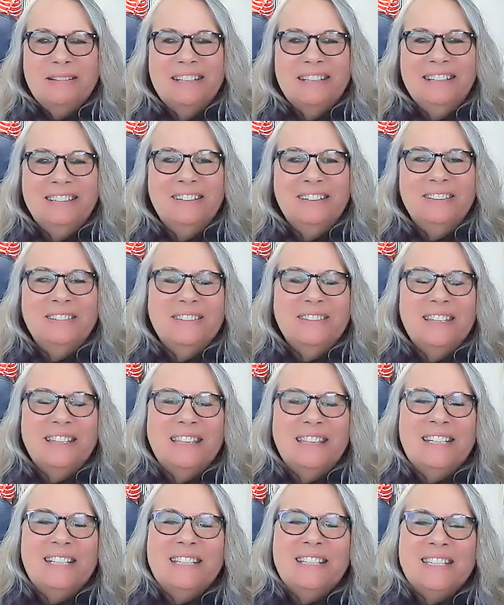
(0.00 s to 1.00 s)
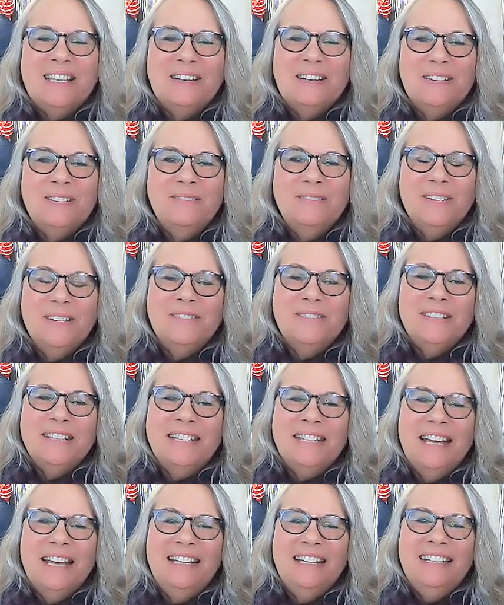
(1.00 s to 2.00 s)
yeah, the things that are involved in
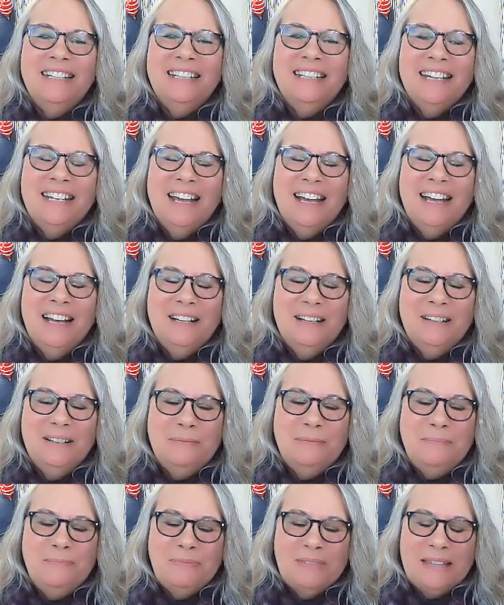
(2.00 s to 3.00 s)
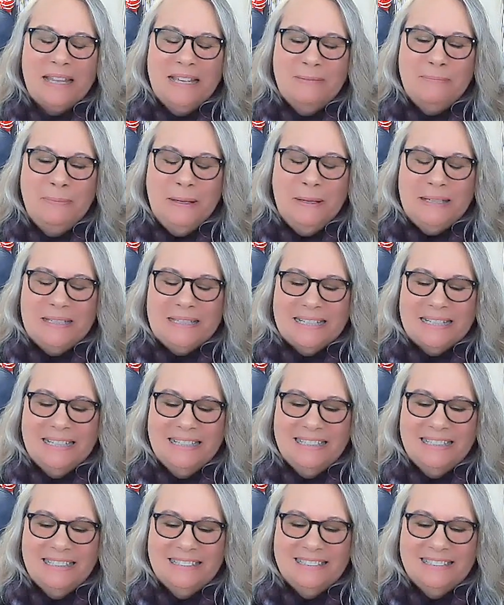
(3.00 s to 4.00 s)
that. Um, but
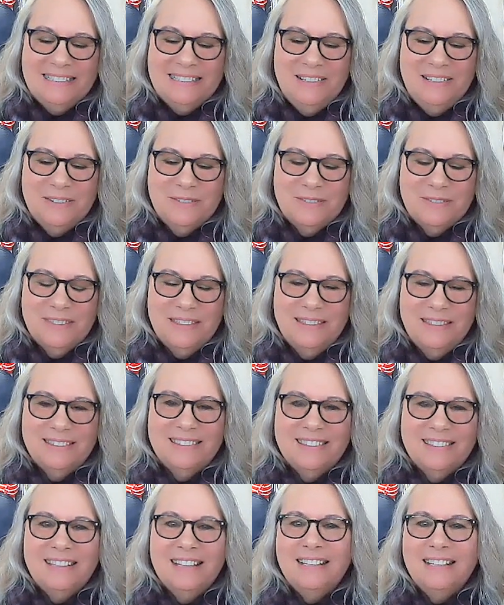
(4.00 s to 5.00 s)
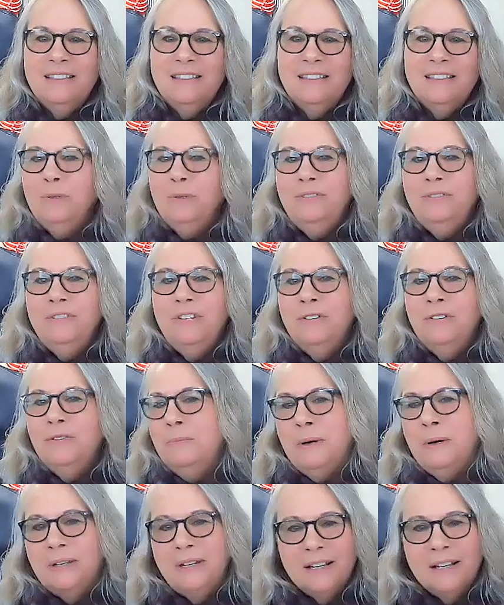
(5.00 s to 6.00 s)
uh, you know that we know
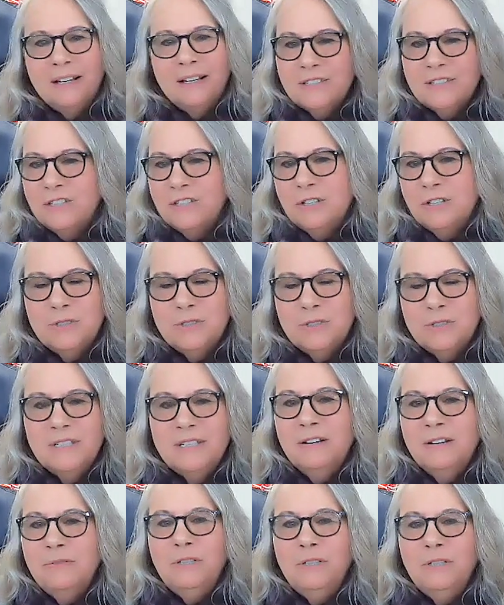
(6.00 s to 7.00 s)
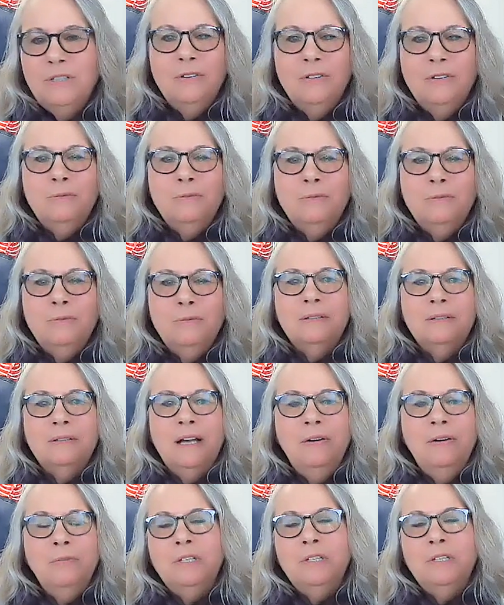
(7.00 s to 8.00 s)
about oxytocin now we know uh,
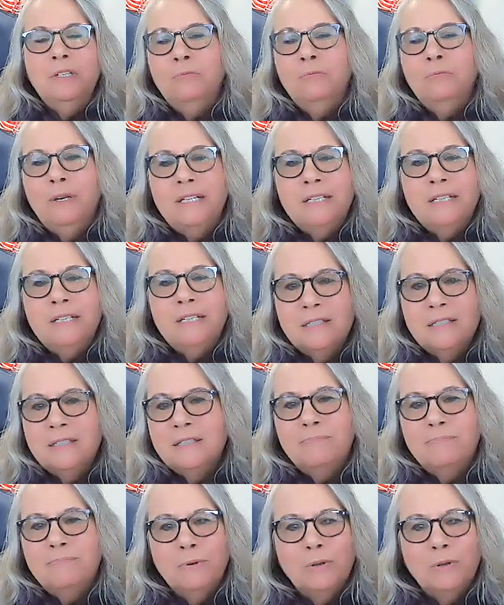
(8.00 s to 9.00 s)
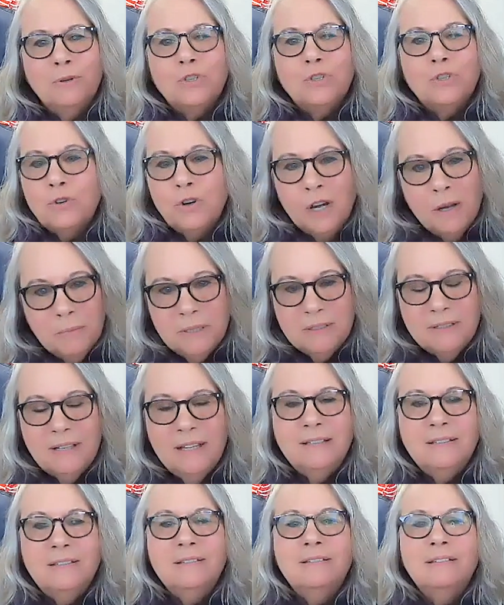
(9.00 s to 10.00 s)
how it erases birth
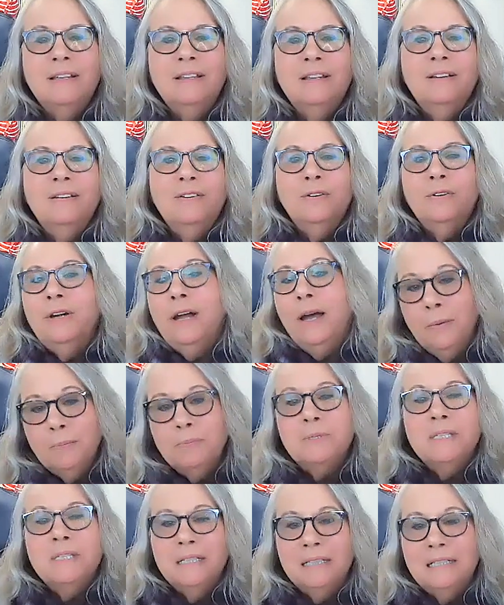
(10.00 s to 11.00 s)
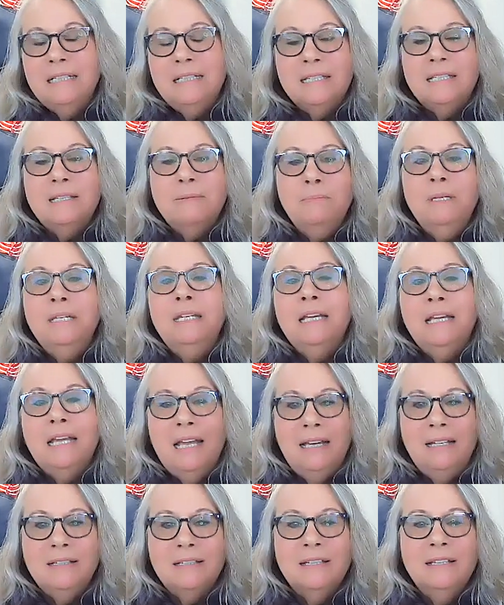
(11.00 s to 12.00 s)
trauma and or helps at least
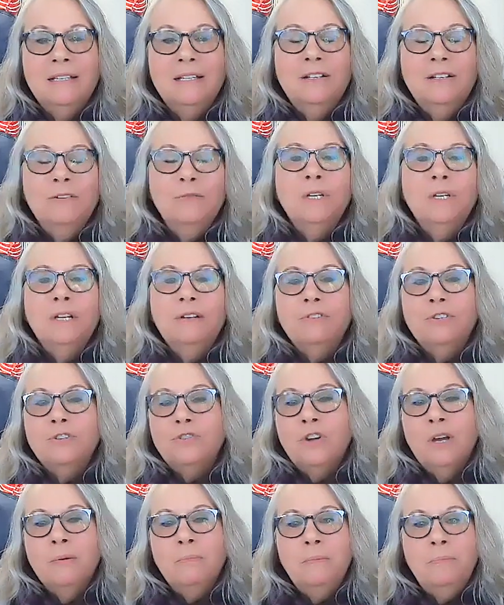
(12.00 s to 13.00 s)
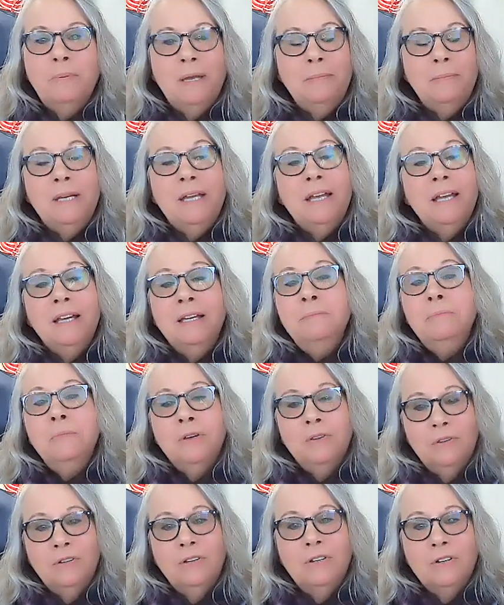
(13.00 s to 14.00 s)
mitigate whatever trauma baby and
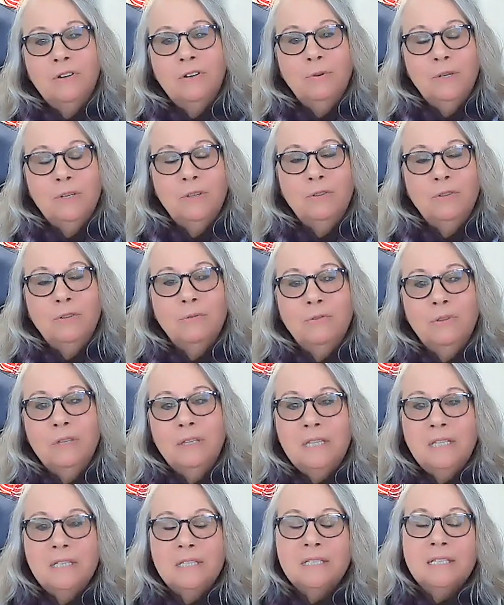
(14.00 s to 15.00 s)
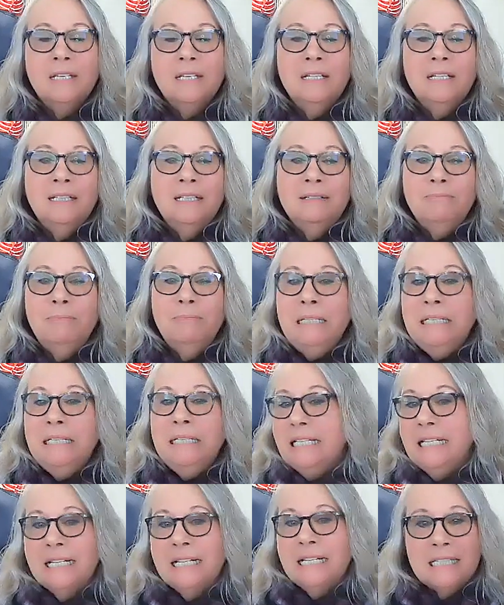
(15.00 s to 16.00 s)
mother are going through that this
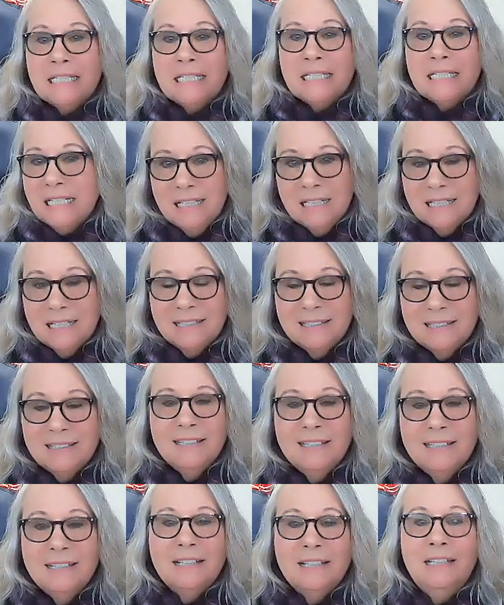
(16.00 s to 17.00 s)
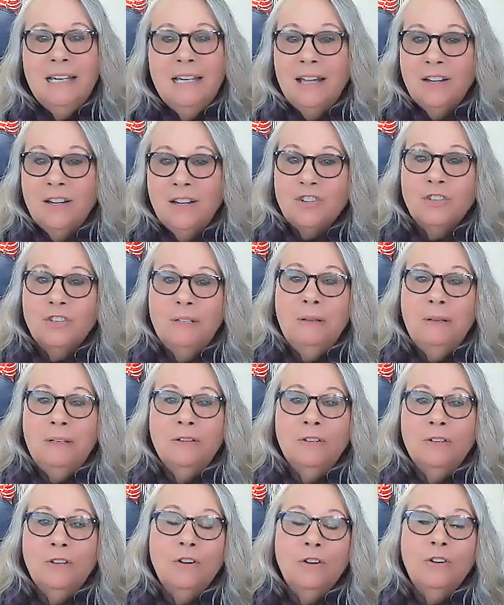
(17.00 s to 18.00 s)
ptsd that can actually
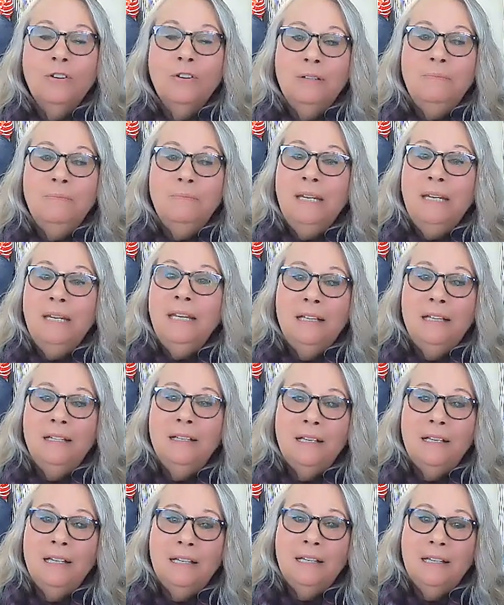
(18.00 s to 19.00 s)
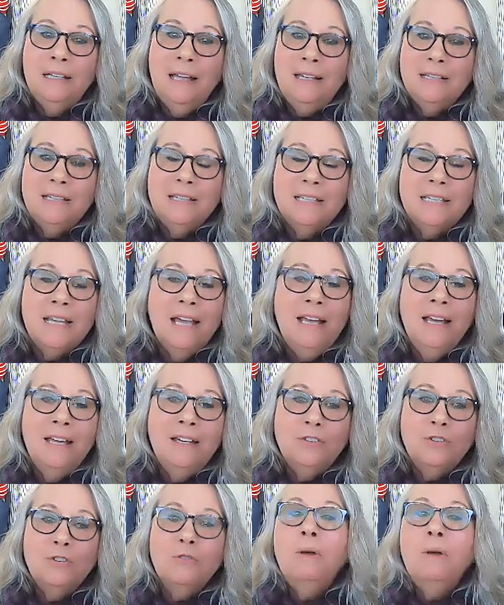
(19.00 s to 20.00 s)
occur in many cases i had
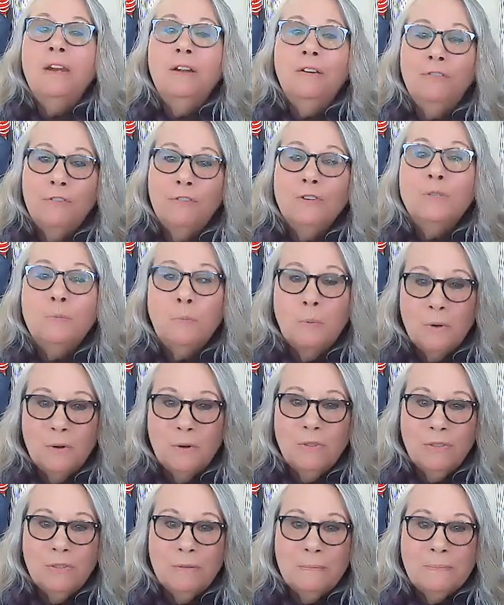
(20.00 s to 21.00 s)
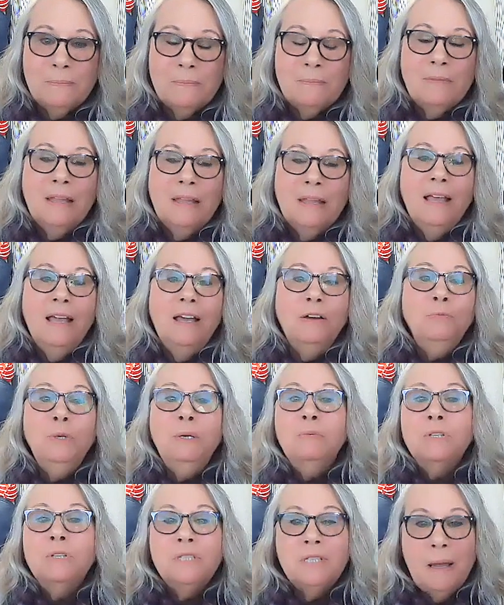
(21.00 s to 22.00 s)
a traumatic first birth and we
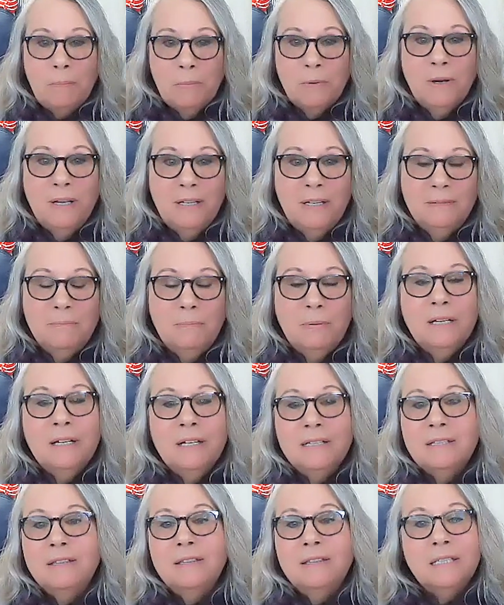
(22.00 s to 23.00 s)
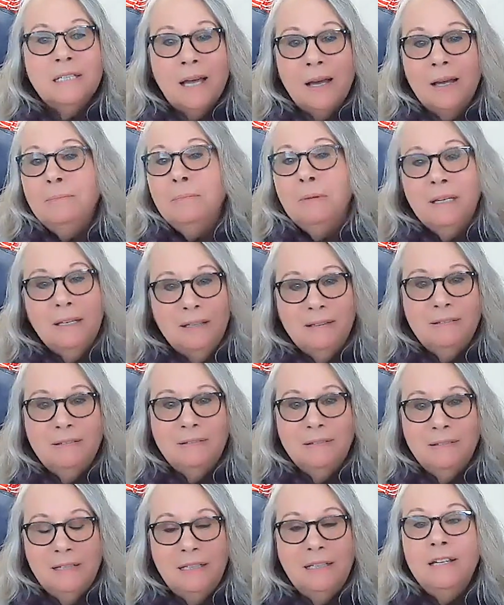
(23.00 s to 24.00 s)
were separated because of the timing in,
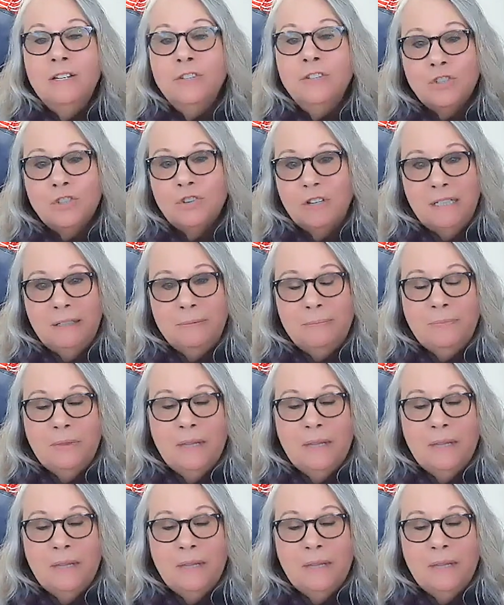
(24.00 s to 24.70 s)
in history